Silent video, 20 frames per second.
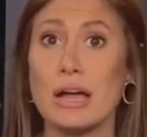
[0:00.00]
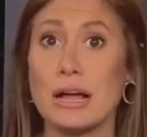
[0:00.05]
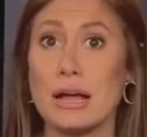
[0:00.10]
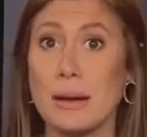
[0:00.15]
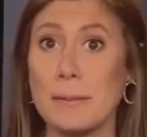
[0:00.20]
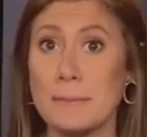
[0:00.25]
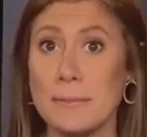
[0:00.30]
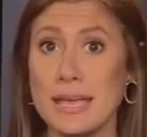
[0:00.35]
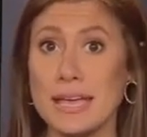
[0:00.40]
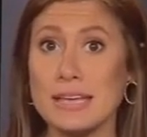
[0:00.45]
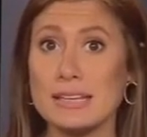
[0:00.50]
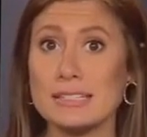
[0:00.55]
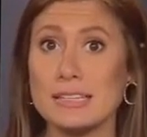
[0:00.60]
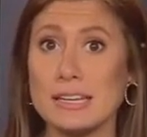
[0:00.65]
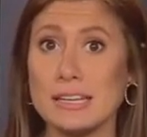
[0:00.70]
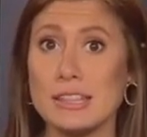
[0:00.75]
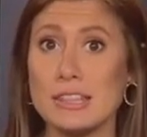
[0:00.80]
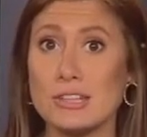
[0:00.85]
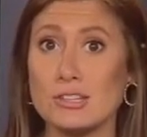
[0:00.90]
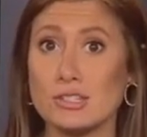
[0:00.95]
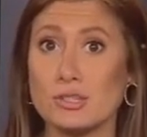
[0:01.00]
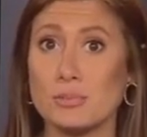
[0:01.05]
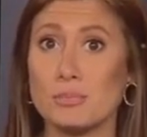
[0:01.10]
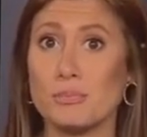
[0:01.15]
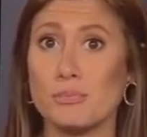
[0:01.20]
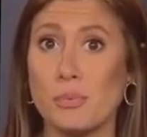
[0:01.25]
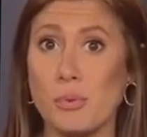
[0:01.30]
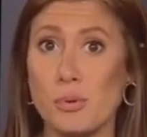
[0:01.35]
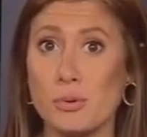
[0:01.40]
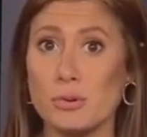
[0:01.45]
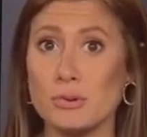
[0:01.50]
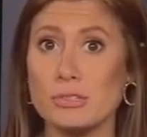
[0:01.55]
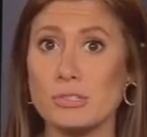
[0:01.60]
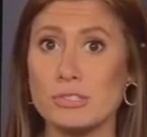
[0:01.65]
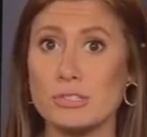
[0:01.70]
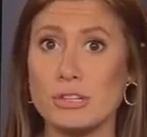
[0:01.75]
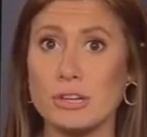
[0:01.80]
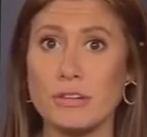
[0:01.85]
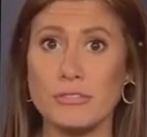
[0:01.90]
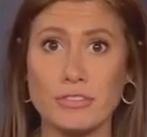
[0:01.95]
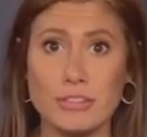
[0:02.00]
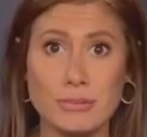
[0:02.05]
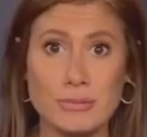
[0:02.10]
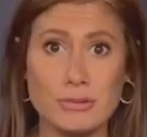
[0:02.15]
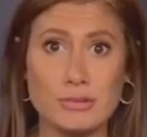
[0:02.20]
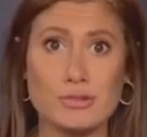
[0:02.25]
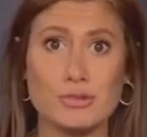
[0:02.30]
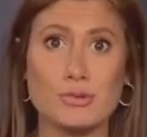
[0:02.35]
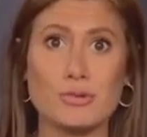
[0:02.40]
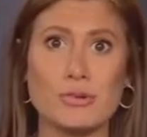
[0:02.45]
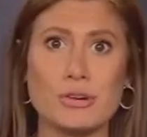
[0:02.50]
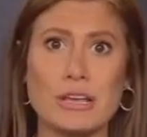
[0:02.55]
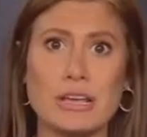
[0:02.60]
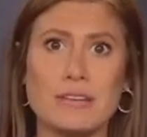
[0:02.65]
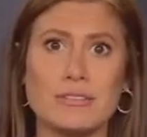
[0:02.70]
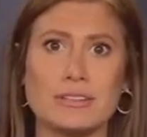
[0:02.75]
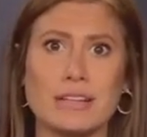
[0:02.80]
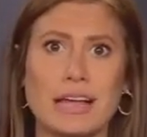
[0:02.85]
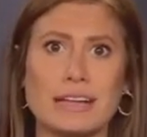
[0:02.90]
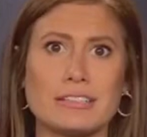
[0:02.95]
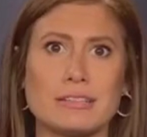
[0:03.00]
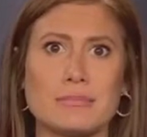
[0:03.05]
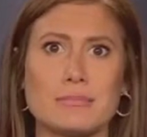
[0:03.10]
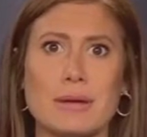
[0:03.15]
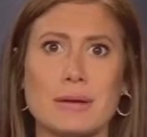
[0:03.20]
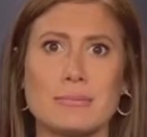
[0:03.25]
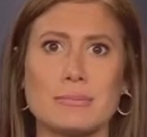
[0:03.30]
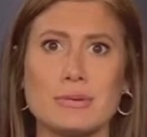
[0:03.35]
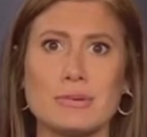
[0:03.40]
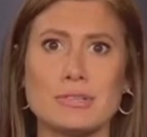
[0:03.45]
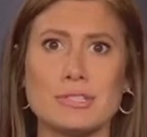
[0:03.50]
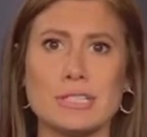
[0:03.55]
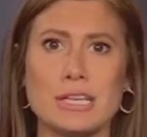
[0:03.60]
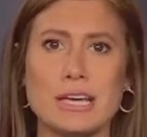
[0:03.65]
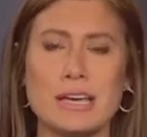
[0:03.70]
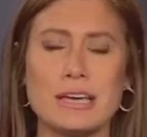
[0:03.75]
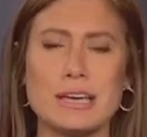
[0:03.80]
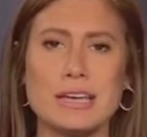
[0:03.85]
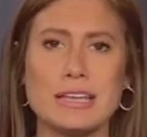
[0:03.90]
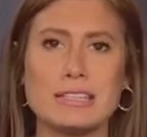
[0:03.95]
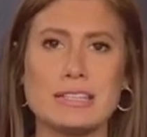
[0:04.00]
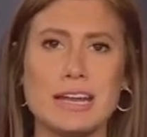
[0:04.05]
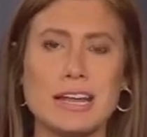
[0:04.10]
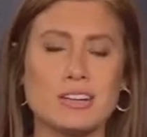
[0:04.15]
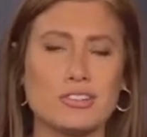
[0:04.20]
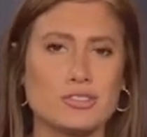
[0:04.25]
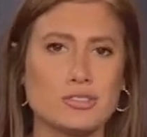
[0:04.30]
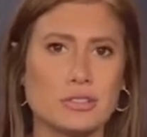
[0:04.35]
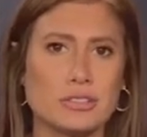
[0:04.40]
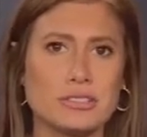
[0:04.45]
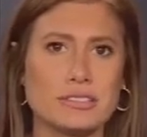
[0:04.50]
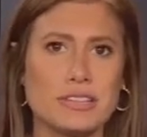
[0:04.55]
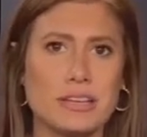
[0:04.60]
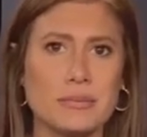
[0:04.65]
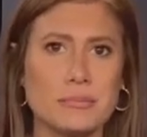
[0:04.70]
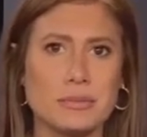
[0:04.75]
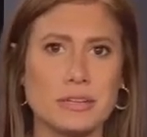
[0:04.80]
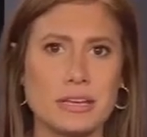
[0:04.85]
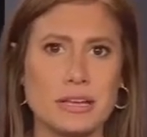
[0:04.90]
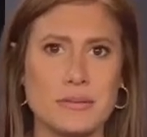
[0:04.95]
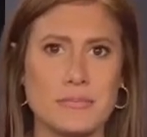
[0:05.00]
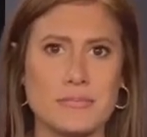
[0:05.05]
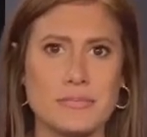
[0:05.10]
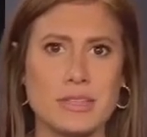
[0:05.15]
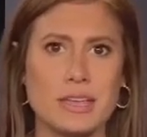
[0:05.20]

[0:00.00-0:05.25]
commanded the support of the majority of elected members in the National Assembly.